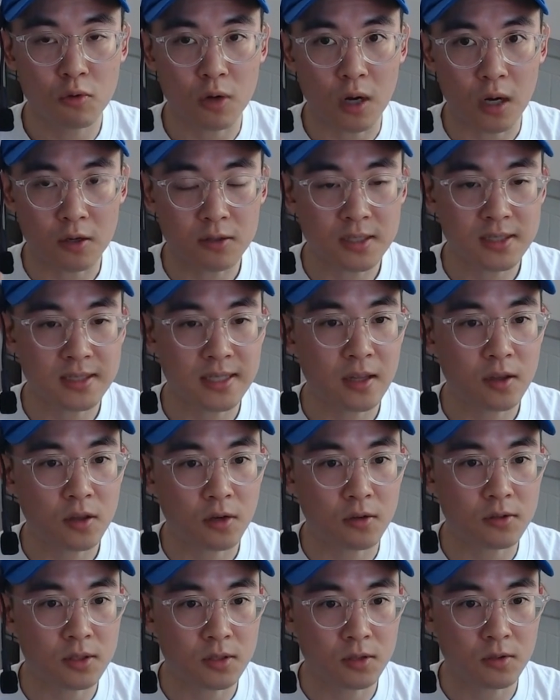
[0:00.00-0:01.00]
understand
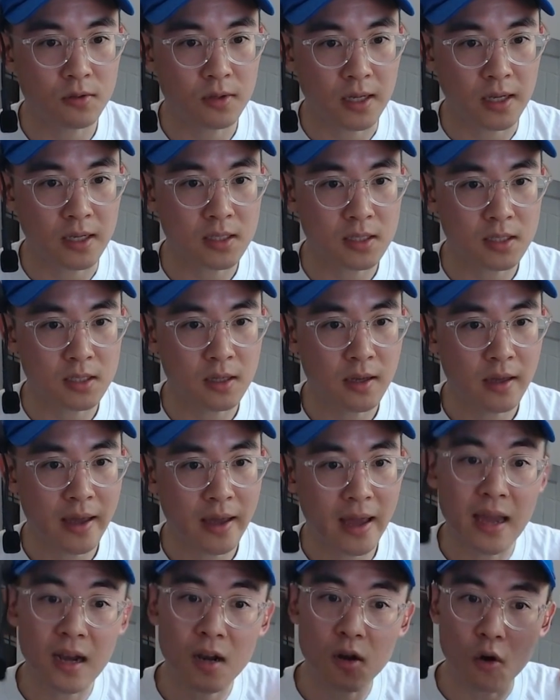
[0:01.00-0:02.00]
those two things
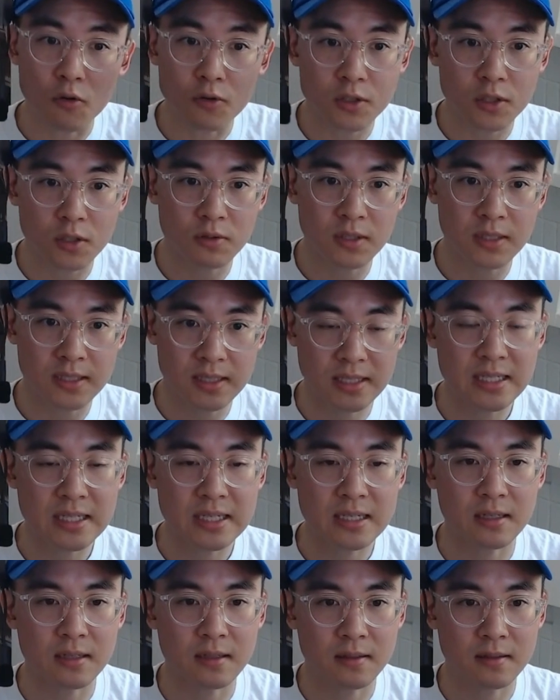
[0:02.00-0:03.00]
and also
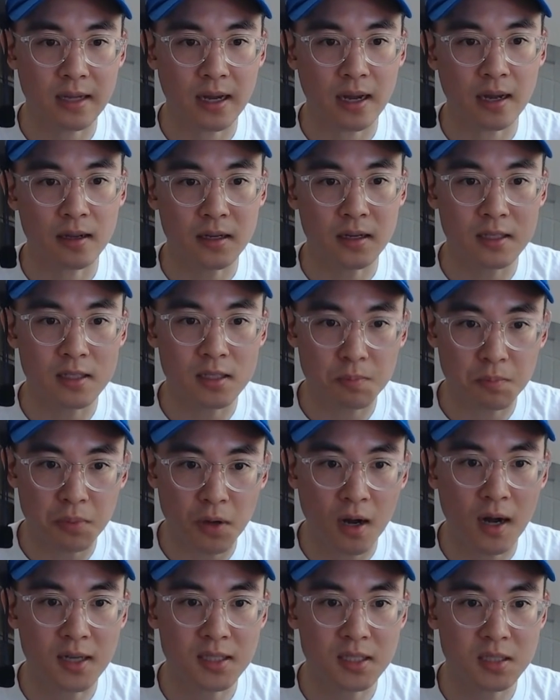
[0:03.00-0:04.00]
see that it's
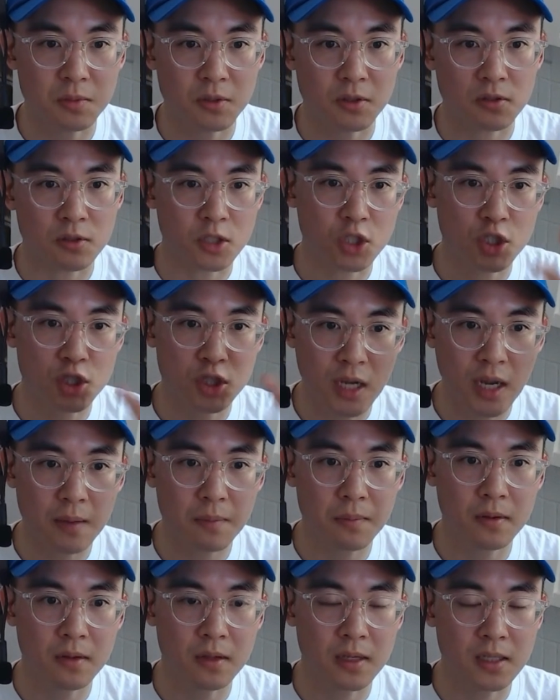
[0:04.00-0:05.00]
possible to
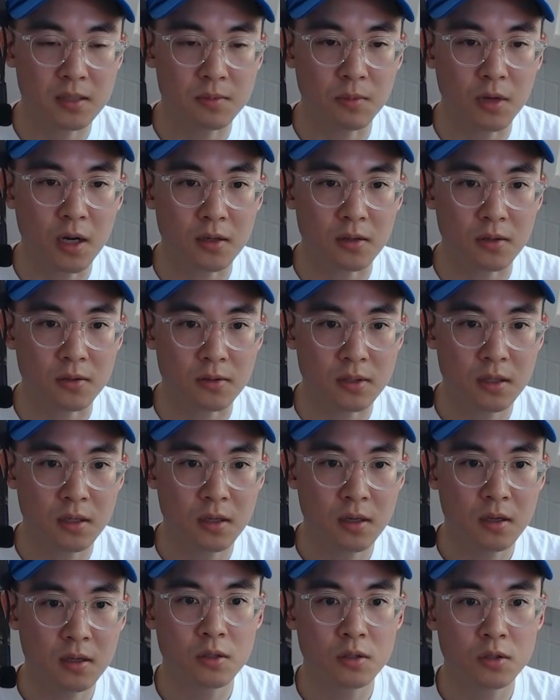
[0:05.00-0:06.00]
shape these models
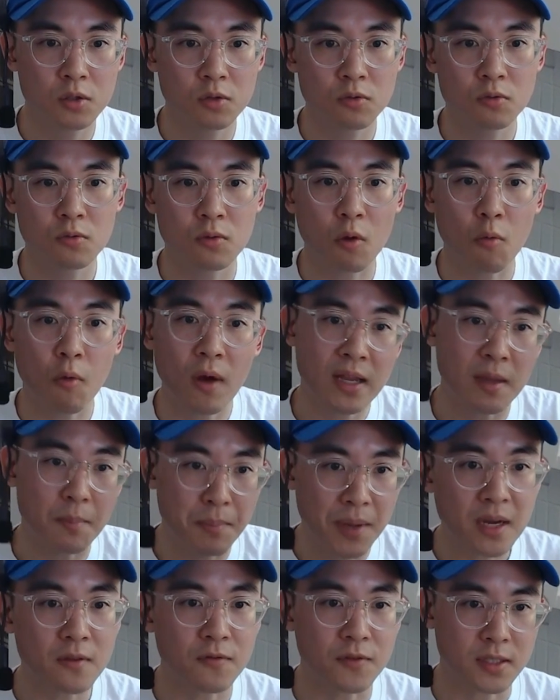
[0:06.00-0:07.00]
to a way that
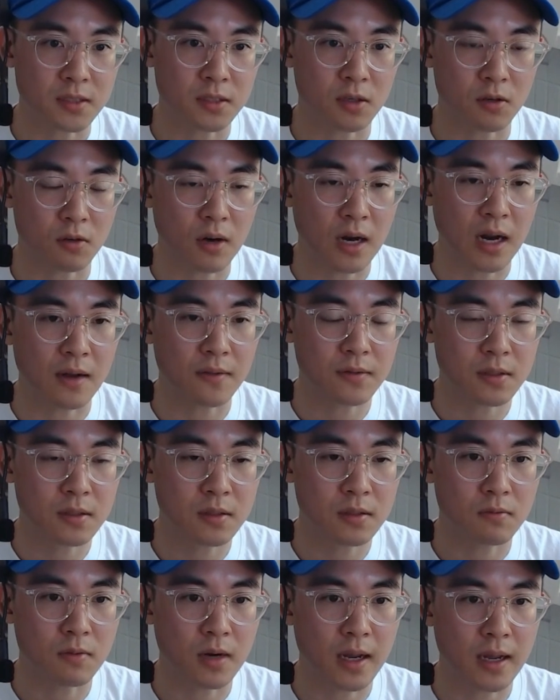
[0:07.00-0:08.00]
benefits their craft,
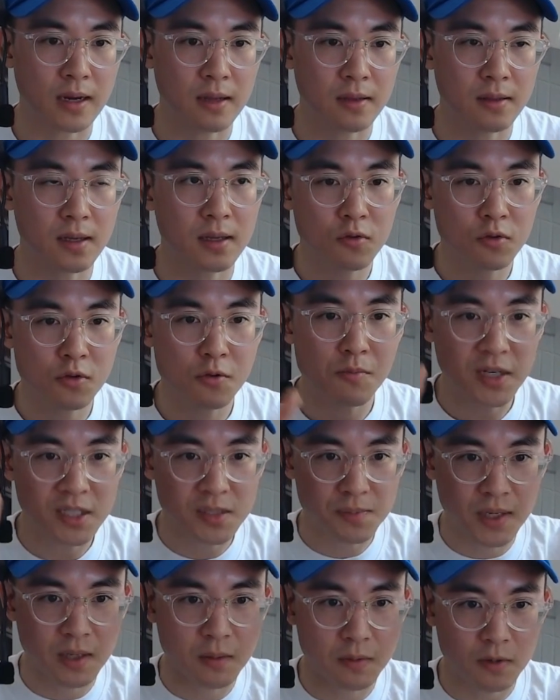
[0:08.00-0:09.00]
right? And I think you must
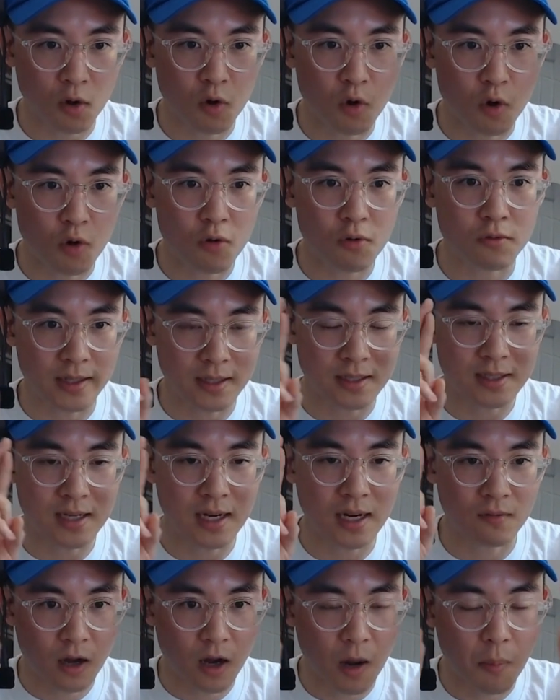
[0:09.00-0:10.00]
be able to hold these
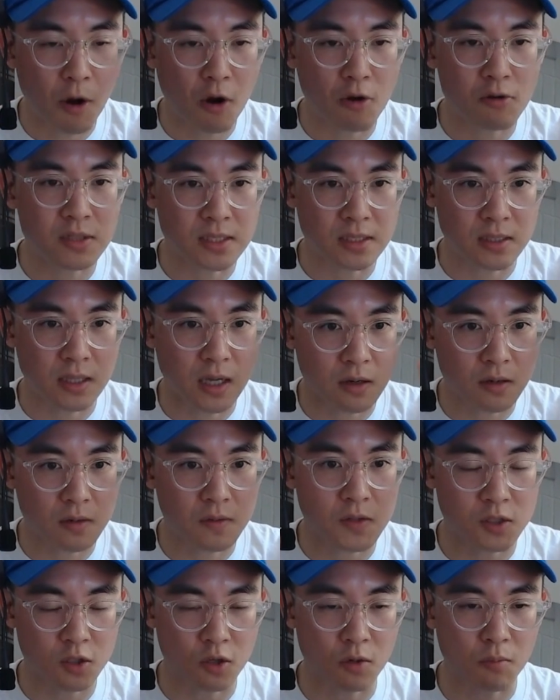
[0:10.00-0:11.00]
kind of opposing
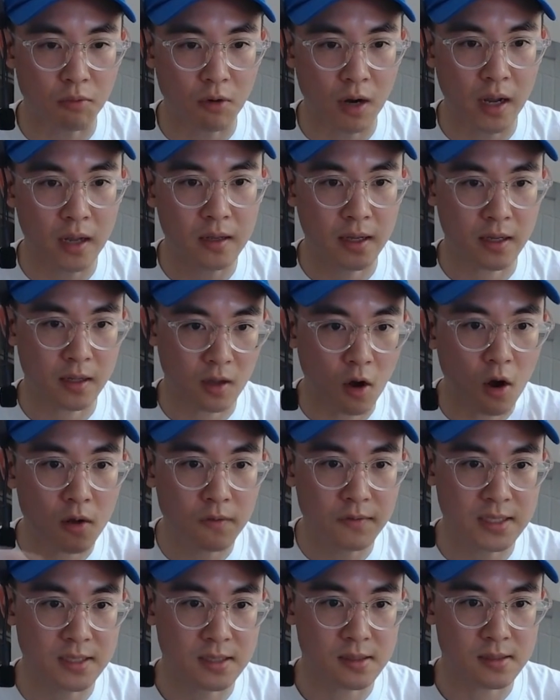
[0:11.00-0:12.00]
narratives in your brain. Like all of
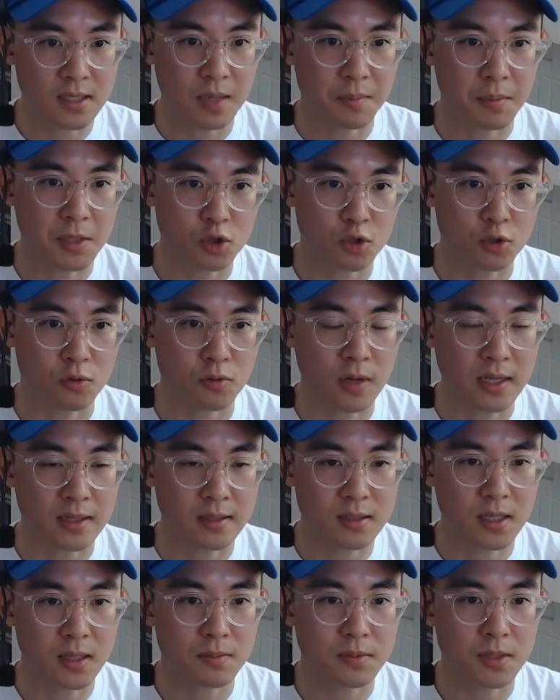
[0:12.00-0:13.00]
these things can be true at the
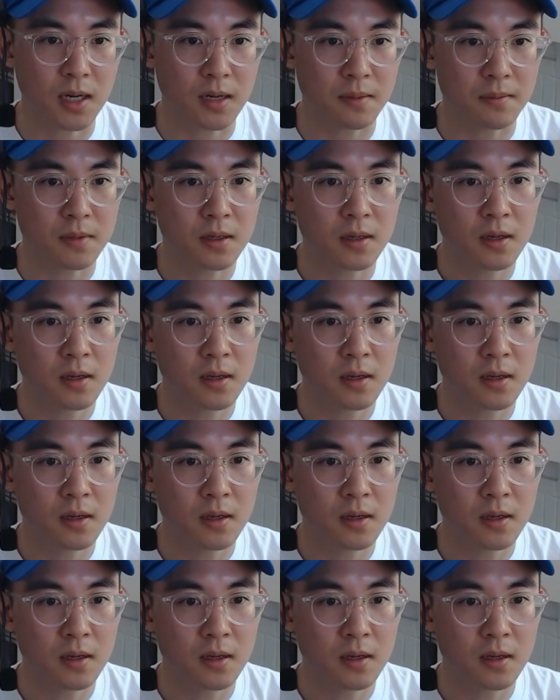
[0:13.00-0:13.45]
same time.